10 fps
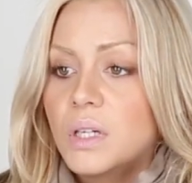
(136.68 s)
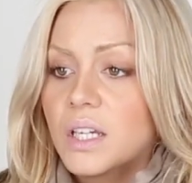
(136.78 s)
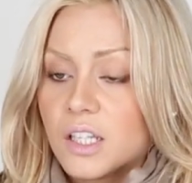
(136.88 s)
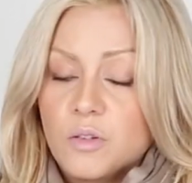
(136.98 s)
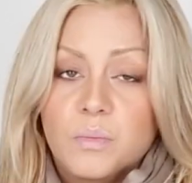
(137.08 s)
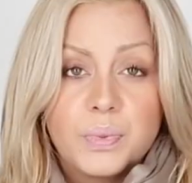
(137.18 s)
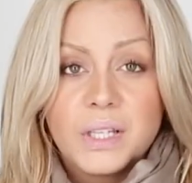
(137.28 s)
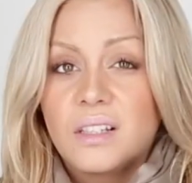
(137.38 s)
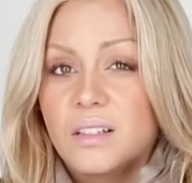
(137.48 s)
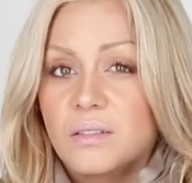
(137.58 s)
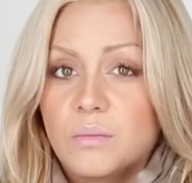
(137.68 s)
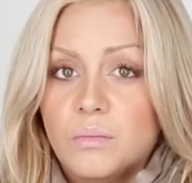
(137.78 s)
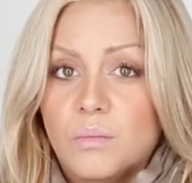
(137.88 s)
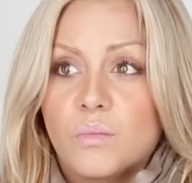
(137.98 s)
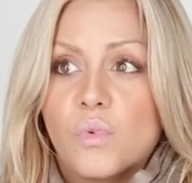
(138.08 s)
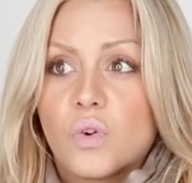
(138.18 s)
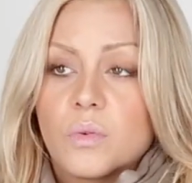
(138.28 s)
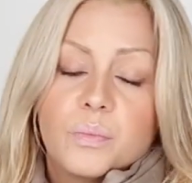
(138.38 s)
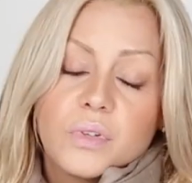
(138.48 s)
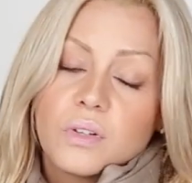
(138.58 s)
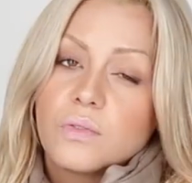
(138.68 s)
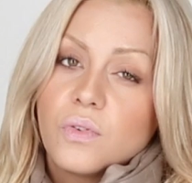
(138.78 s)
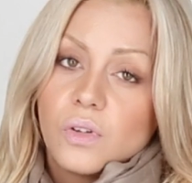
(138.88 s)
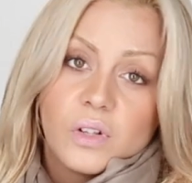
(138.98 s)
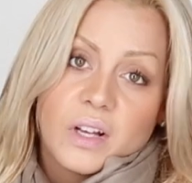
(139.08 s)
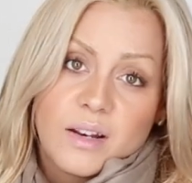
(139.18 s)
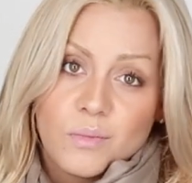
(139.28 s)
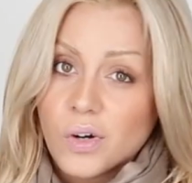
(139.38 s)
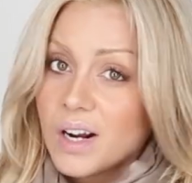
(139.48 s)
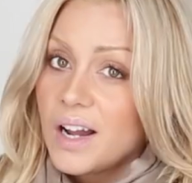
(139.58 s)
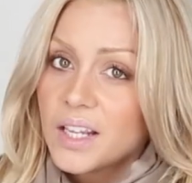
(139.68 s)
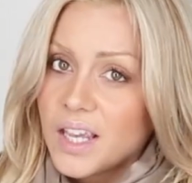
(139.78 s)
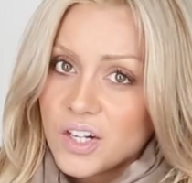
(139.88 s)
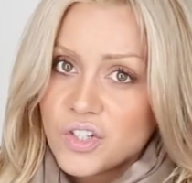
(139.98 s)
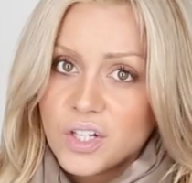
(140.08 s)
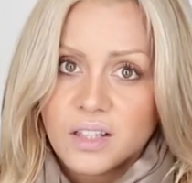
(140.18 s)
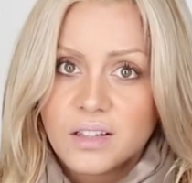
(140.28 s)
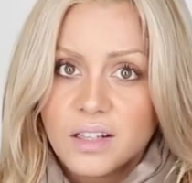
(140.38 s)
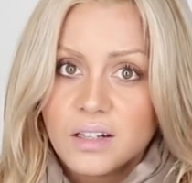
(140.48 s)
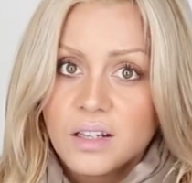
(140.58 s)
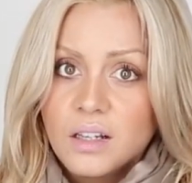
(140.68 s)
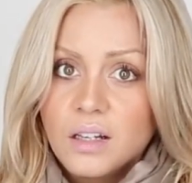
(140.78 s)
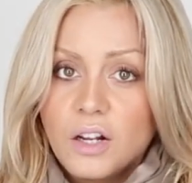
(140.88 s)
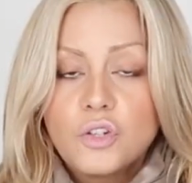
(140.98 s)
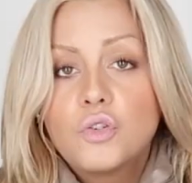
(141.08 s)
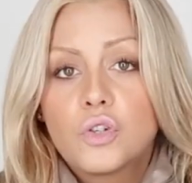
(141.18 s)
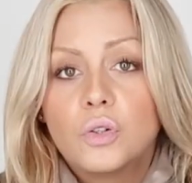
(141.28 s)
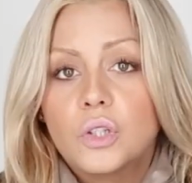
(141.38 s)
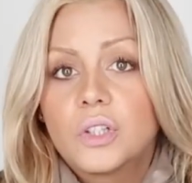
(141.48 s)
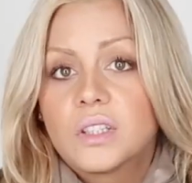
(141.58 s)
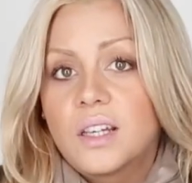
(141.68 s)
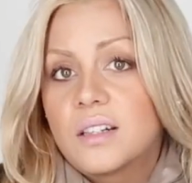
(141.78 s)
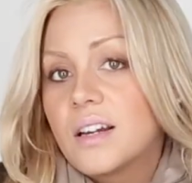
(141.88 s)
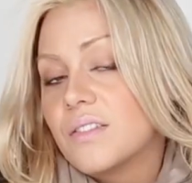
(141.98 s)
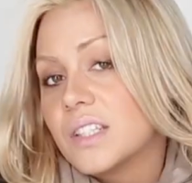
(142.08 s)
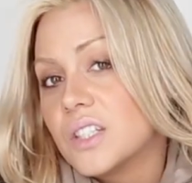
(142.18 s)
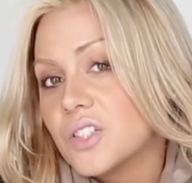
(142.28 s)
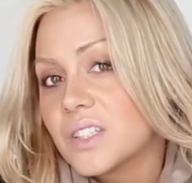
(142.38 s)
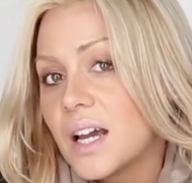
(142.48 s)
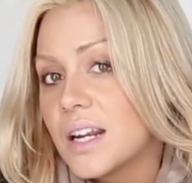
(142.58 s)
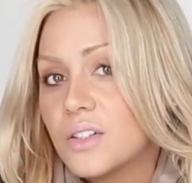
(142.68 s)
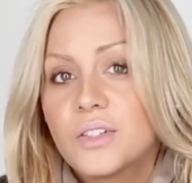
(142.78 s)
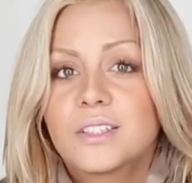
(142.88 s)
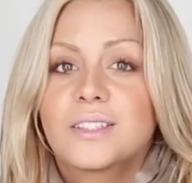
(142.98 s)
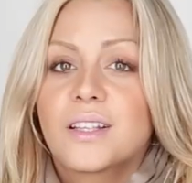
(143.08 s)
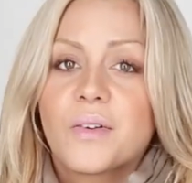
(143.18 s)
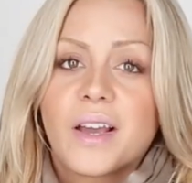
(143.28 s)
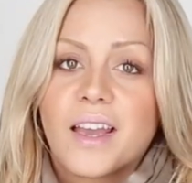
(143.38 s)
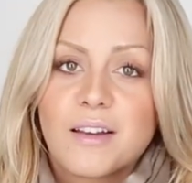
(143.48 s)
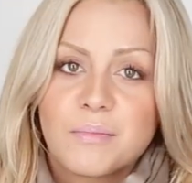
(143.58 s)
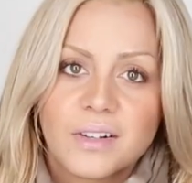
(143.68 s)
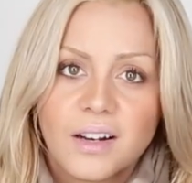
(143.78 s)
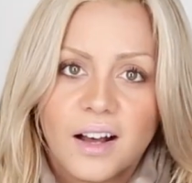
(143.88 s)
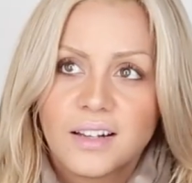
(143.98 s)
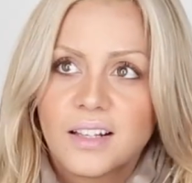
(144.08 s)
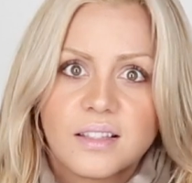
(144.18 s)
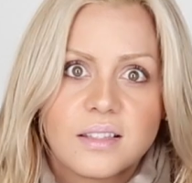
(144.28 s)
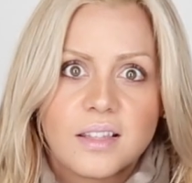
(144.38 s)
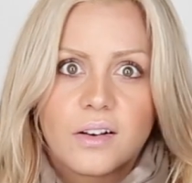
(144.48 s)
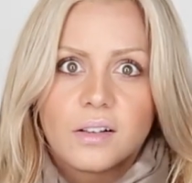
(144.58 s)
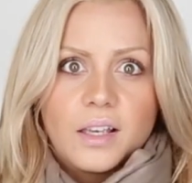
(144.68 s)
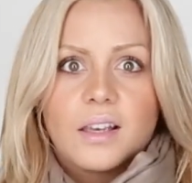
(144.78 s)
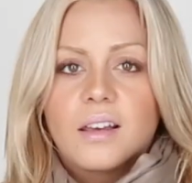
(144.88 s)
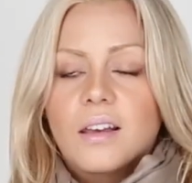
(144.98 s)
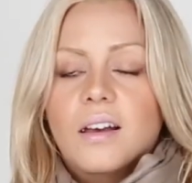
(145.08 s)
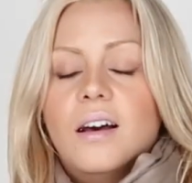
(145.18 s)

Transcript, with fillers: It can be more beautiful and more eye-catching than a neutral look that everything just kind of looks okay, but not necessarily